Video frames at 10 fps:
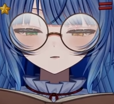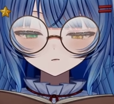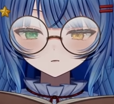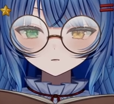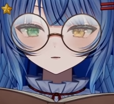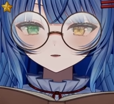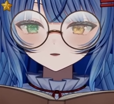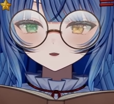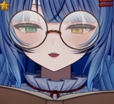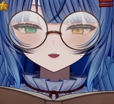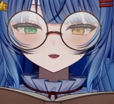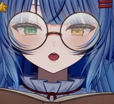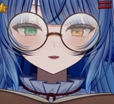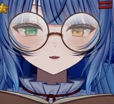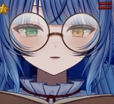rules and
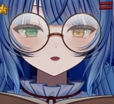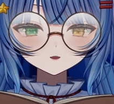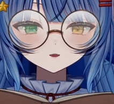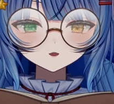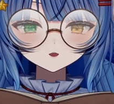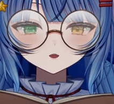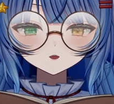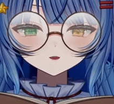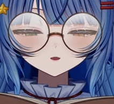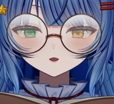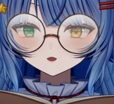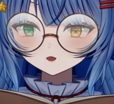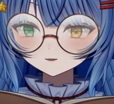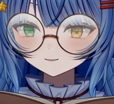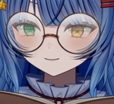not so much
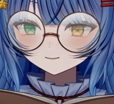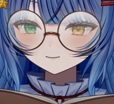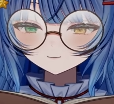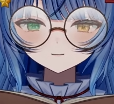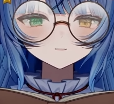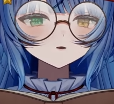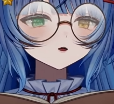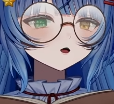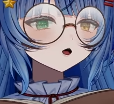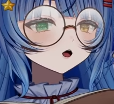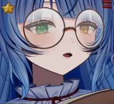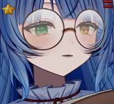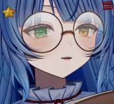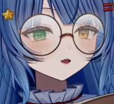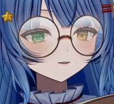journaling. Another
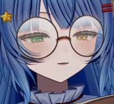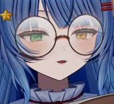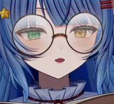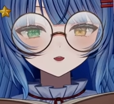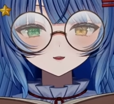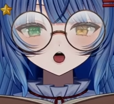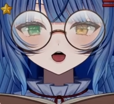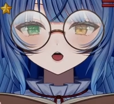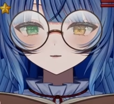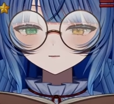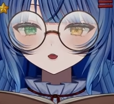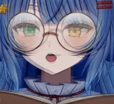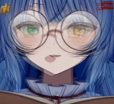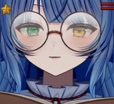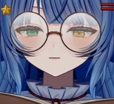example is Iron
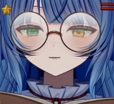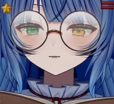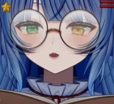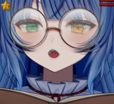Valley. It uses the